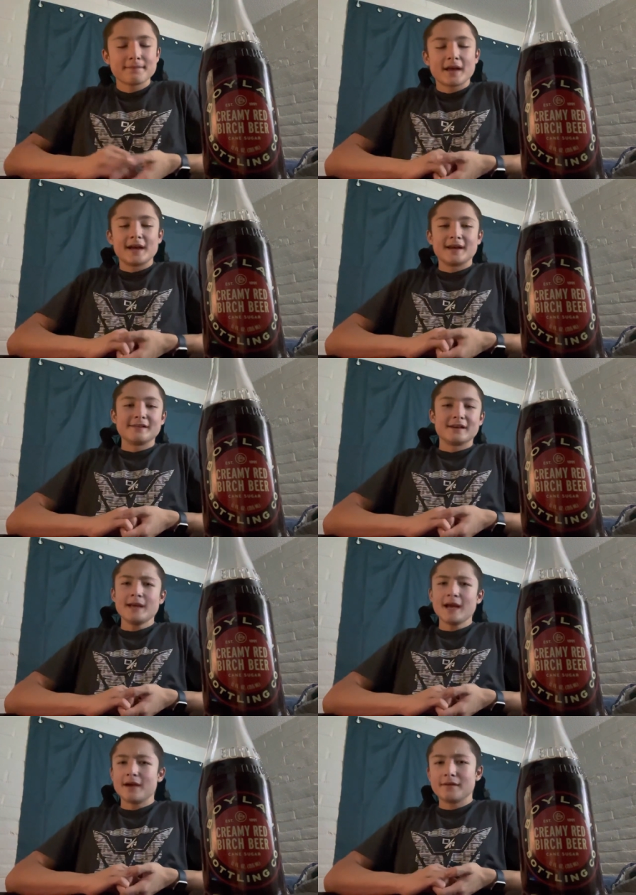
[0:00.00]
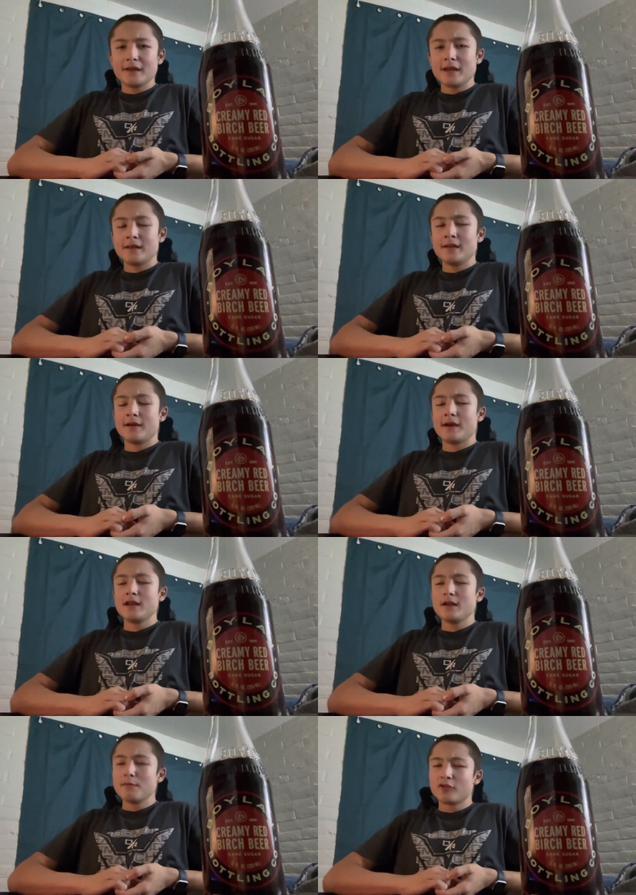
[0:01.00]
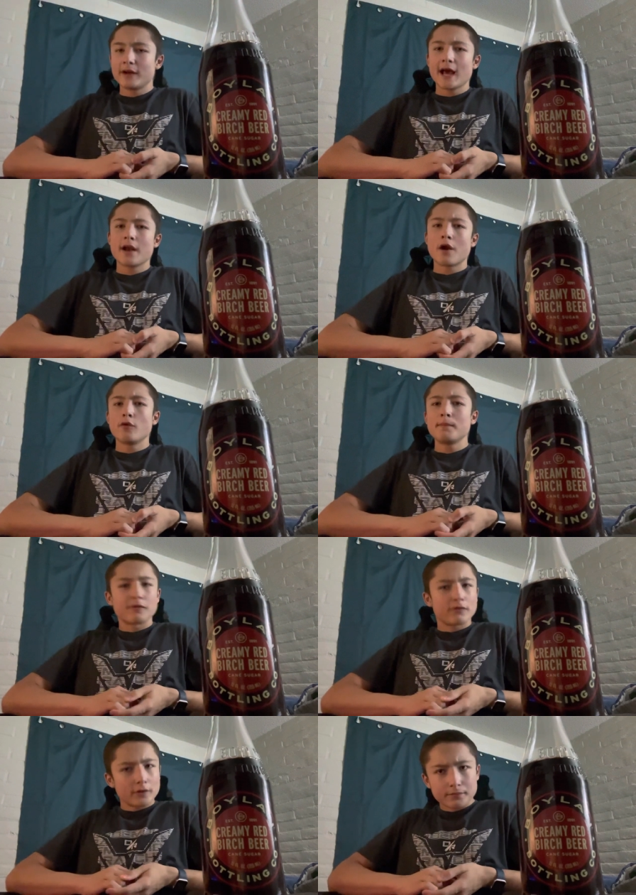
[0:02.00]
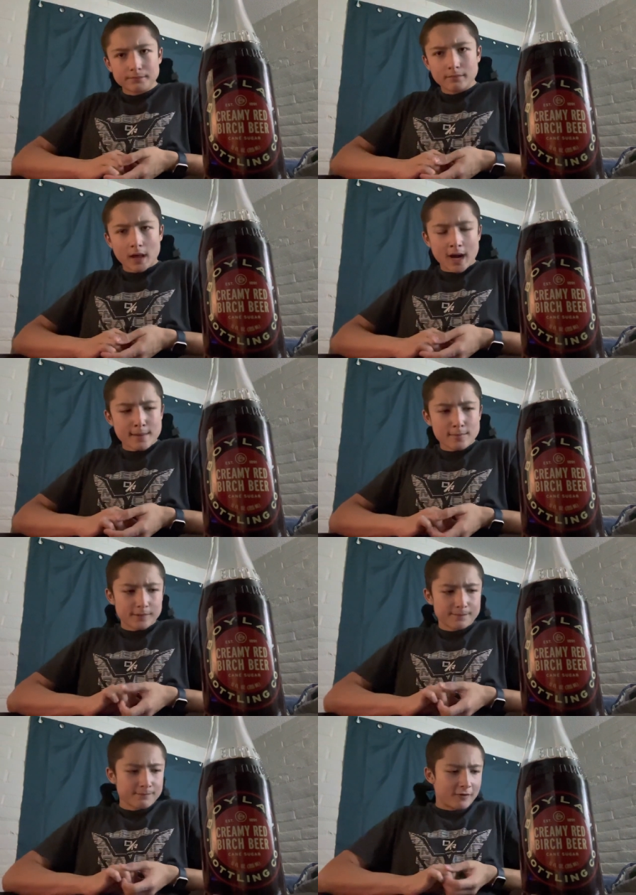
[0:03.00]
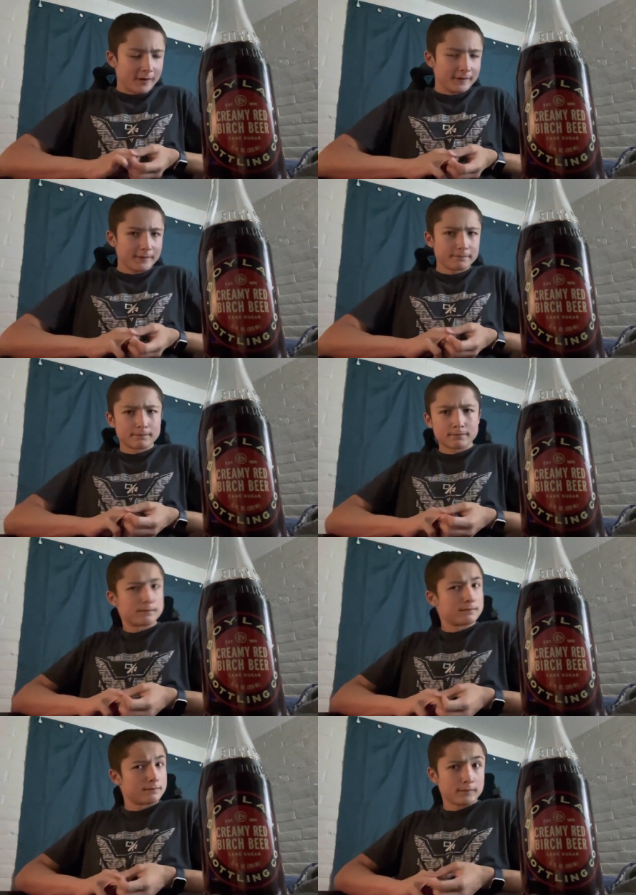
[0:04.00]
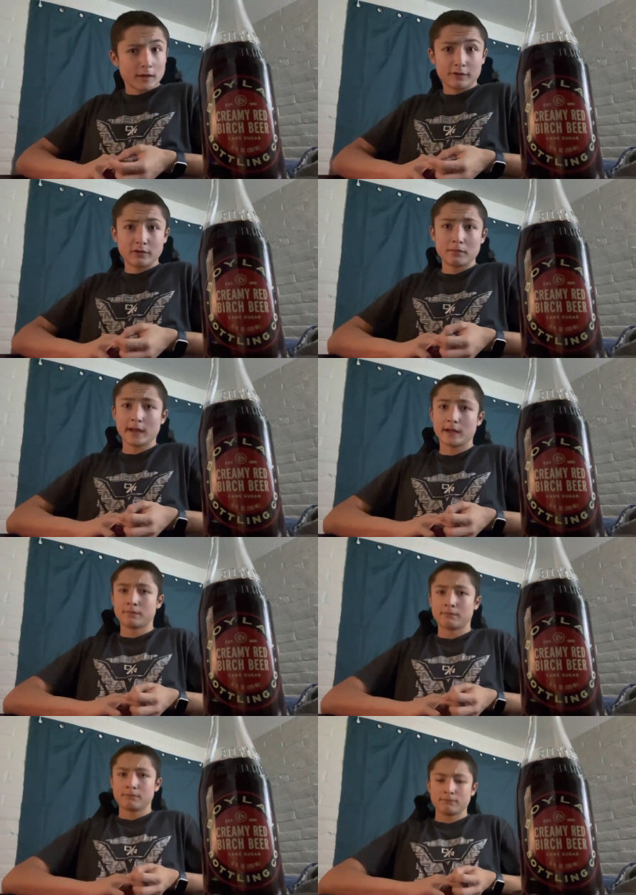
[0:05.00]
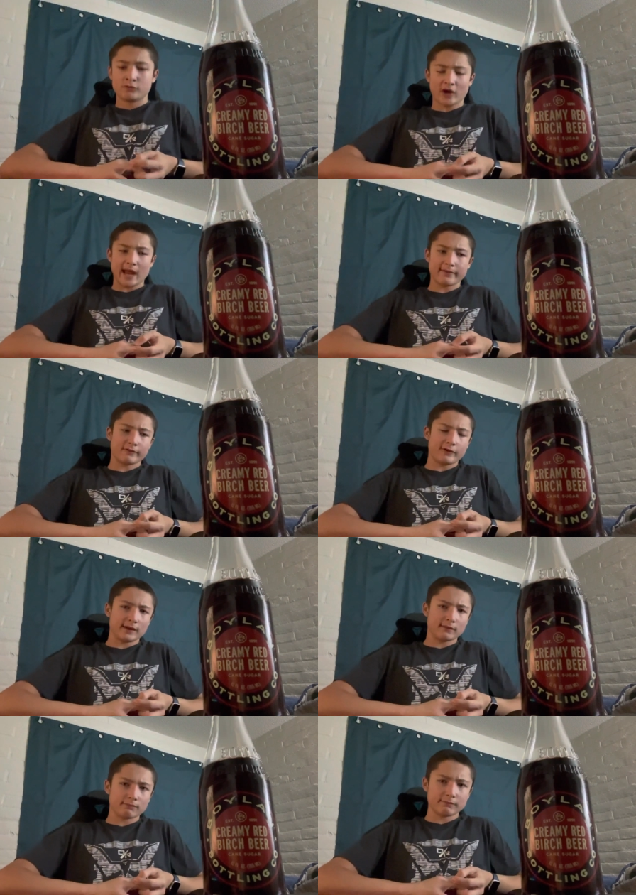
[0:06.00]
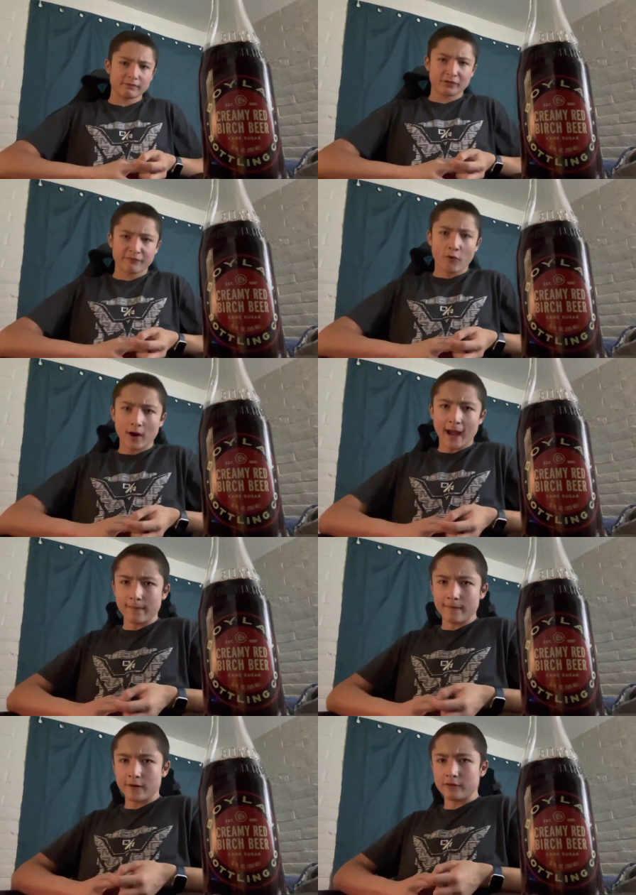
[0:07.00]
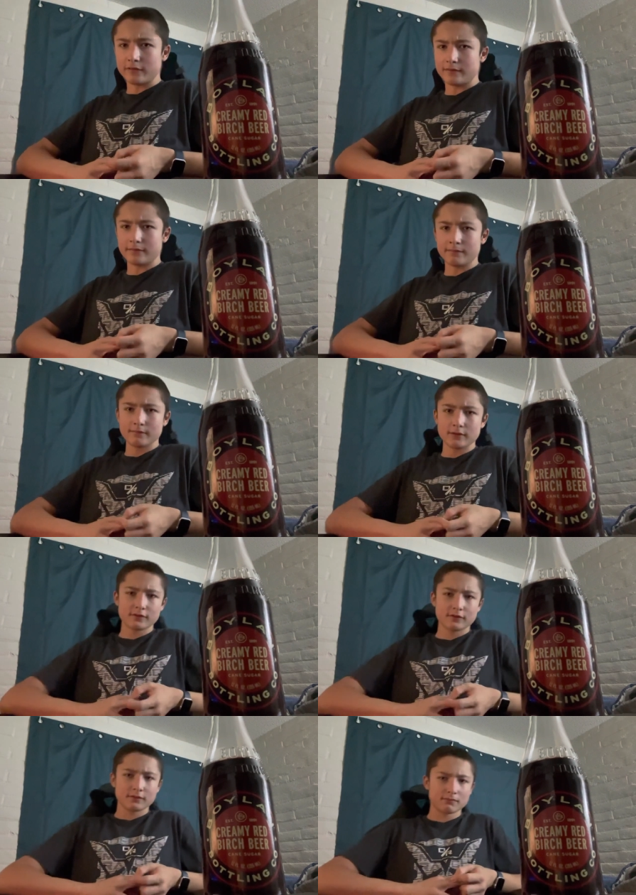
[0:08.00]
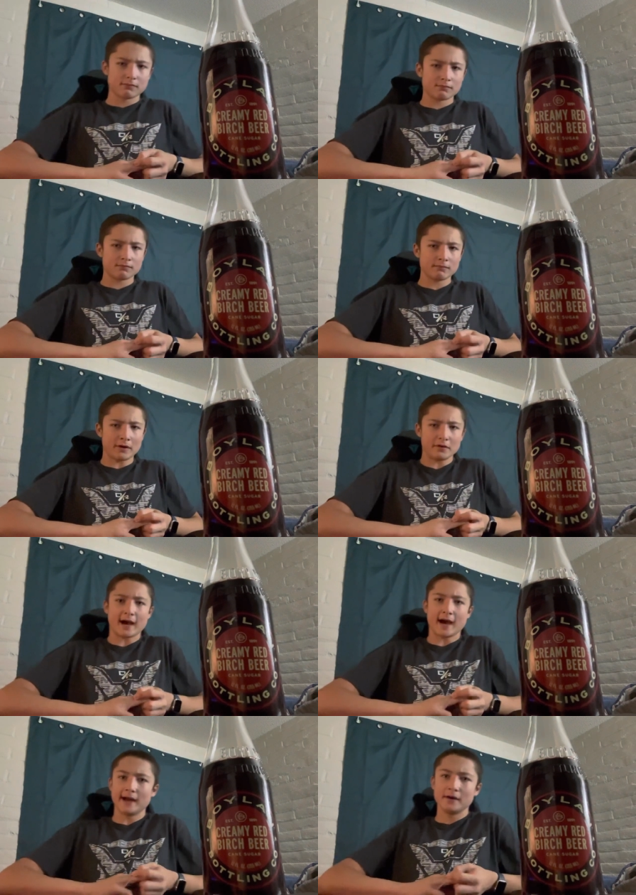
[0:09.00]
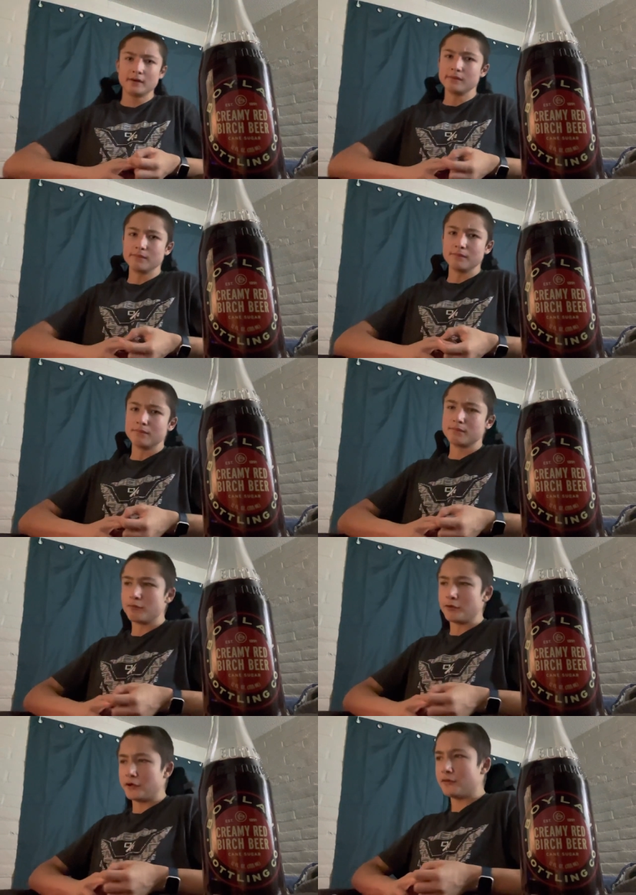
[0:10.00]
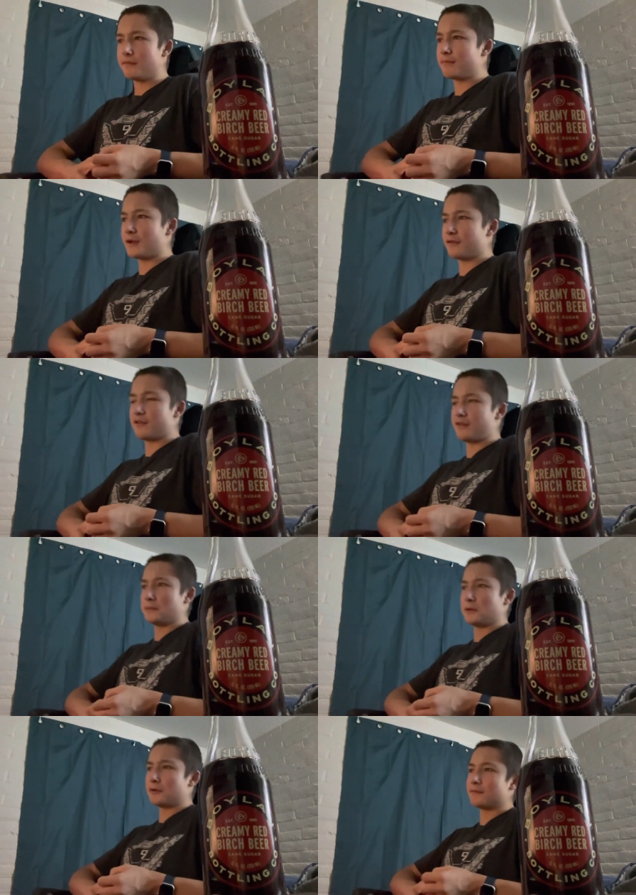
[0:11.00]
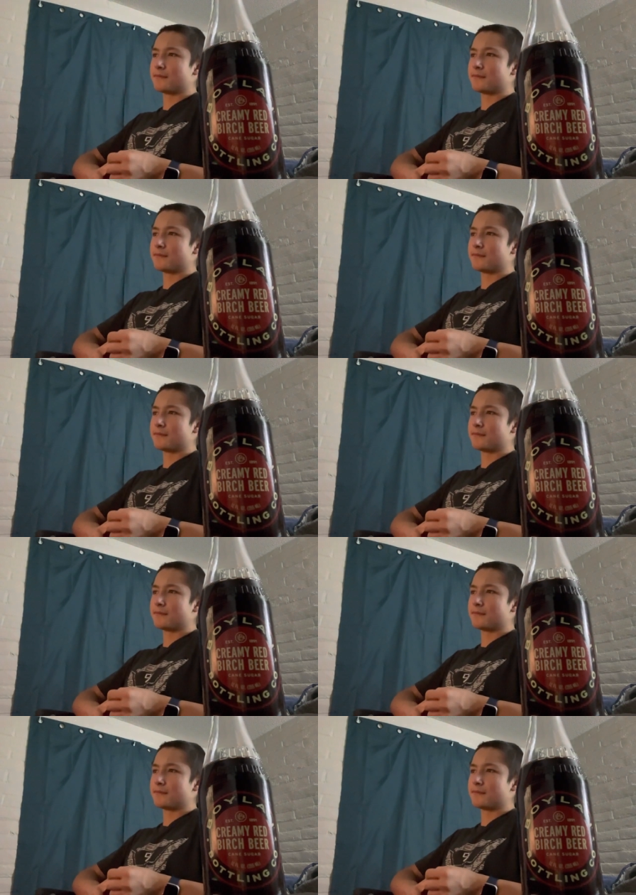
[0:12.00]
And um, yeah, the A&W had a root beer float, and I remember it fondly because it would be like driving for like four hours and just, I don't know, tired and weird because it's just liminal.